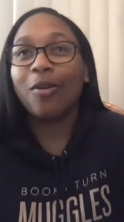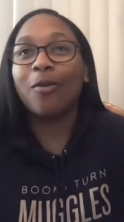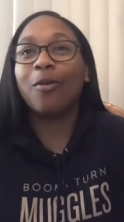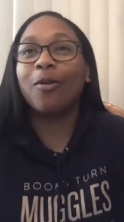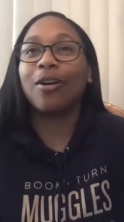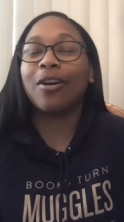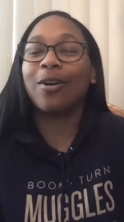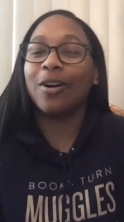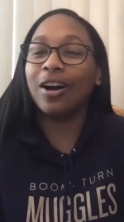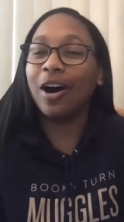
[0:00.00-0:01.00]

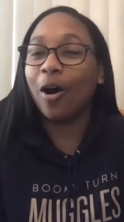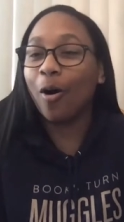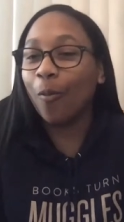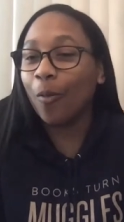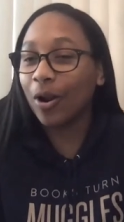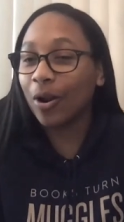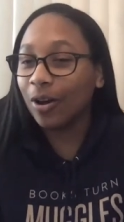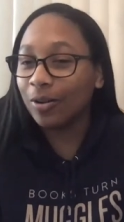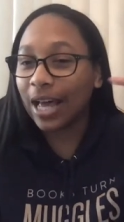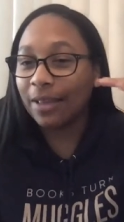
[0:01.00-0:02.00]
or uh, one of
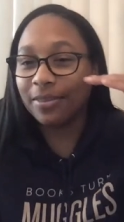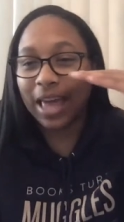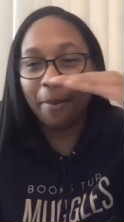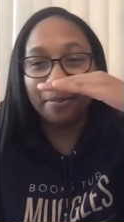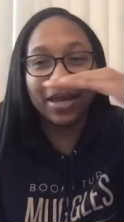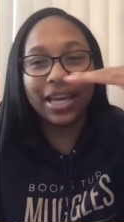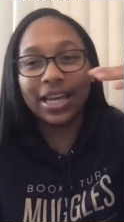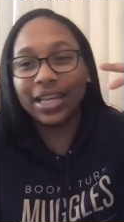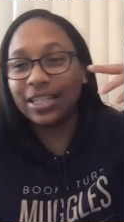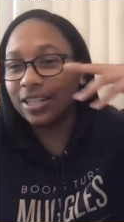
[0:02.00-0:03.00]
the that that
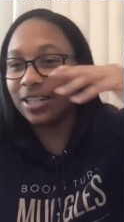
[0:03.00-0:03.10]
mid